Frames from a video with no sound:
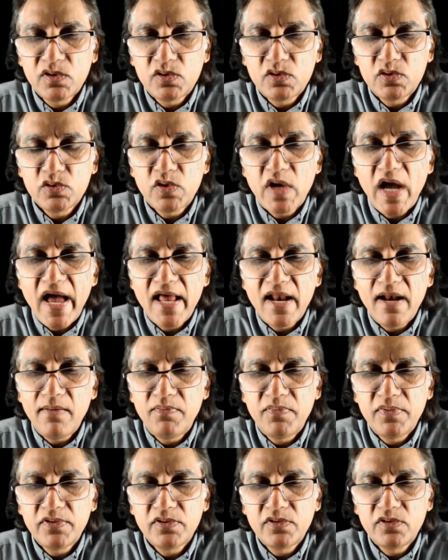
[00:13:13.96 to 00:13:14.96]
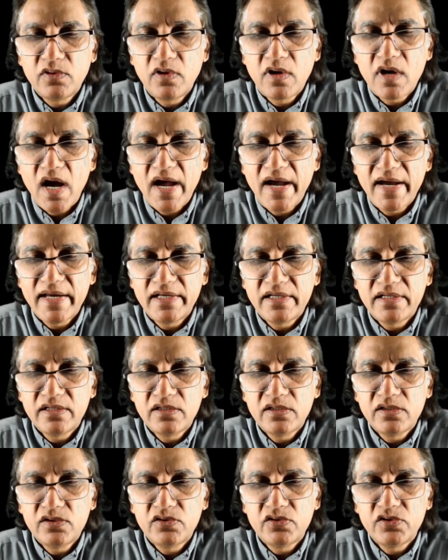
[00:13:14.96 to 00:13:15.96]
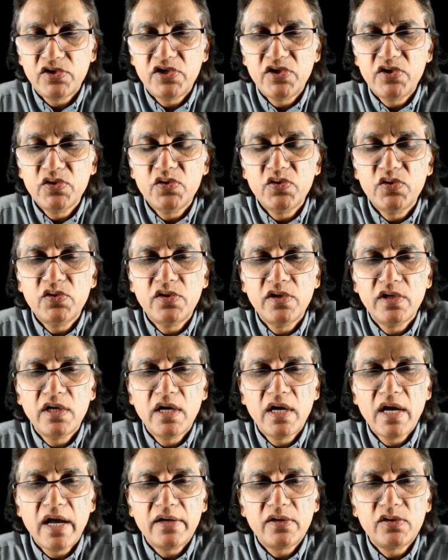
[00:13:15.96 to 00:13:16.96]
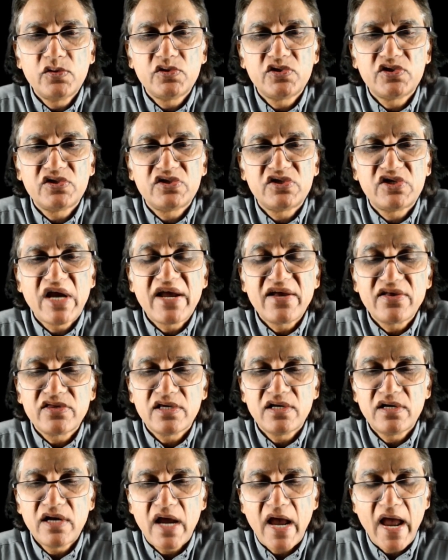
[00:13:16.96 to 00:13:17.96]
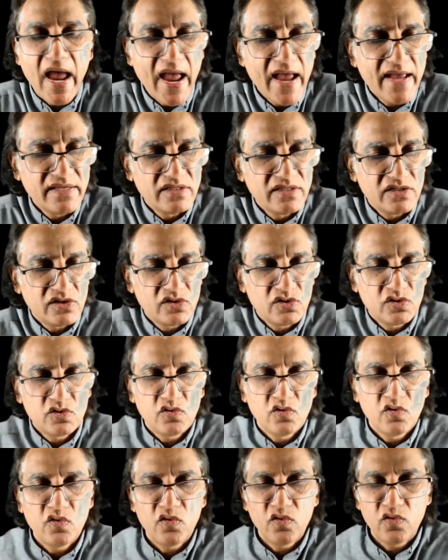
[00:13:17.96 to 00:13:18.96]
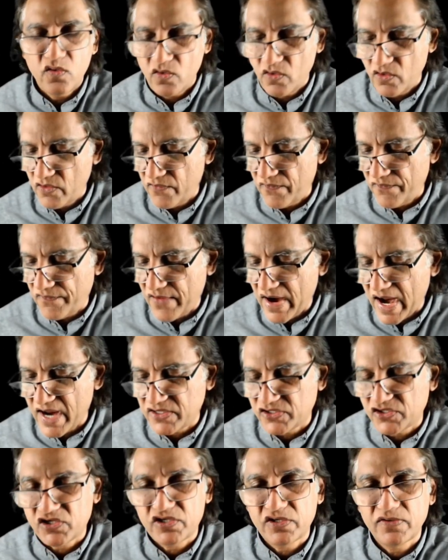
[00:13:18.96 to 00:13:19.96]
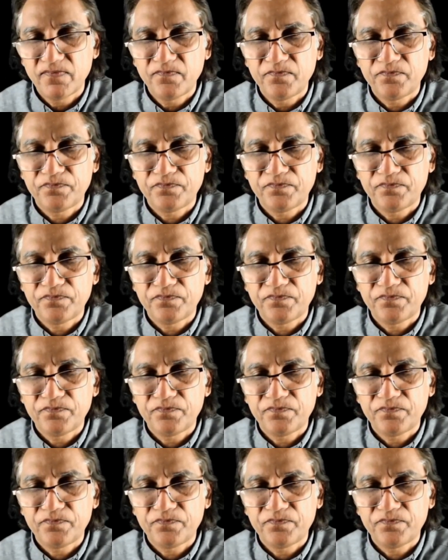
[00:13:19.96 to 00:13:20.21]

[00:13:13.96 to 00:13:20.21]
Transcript: to help, to guide, to renew, to strengthen, and to refresh.